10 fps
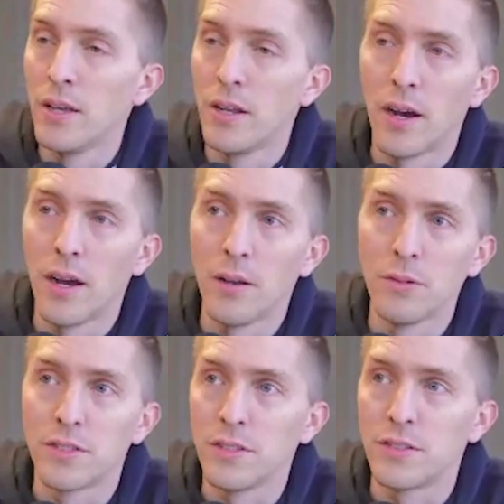
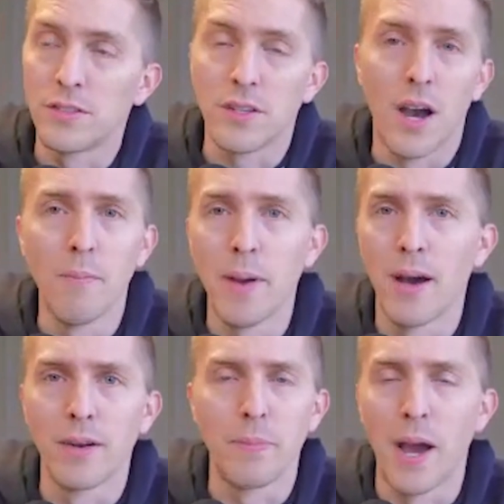It's this
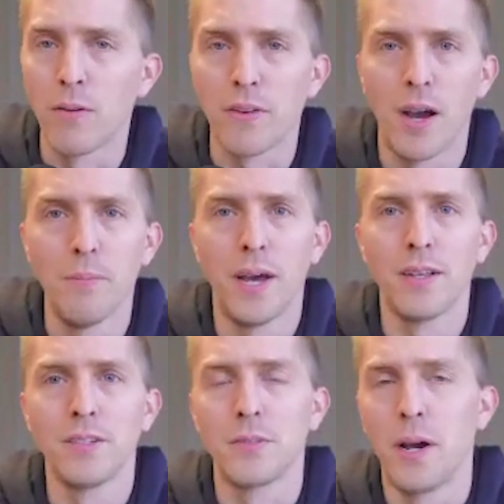compound. The power of
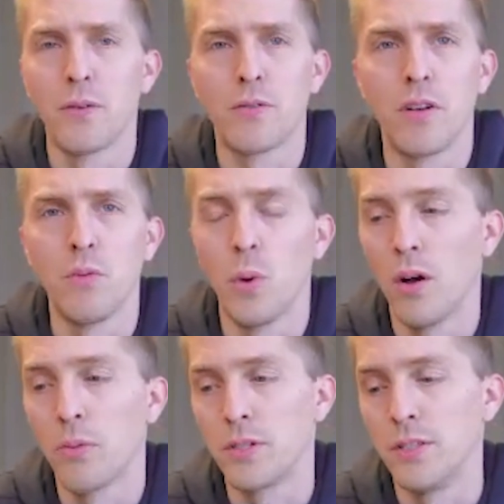compounding is the power of creating
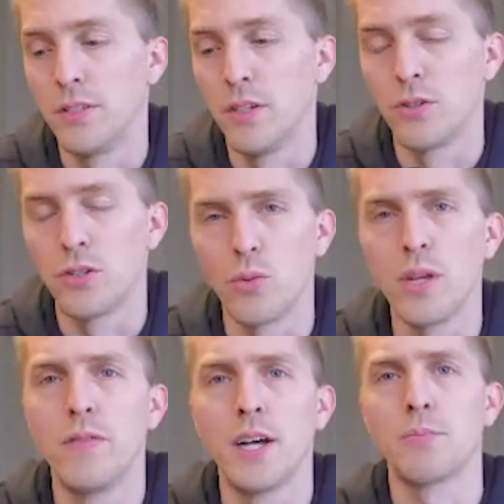wealth, which is, to
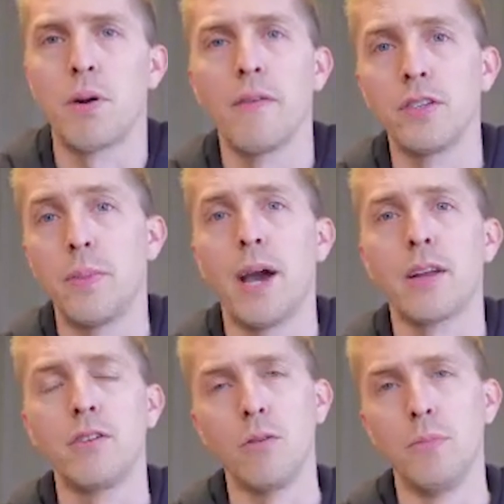reinvest profits
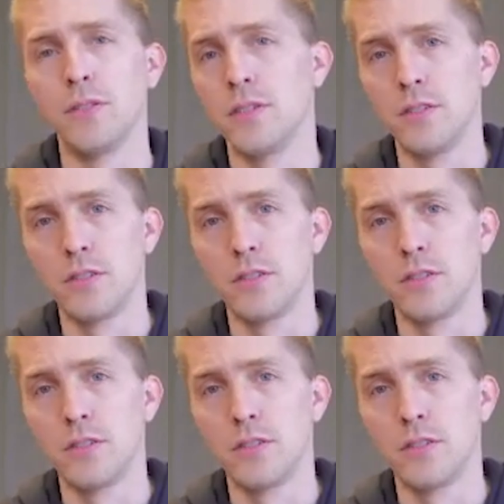back in your own business.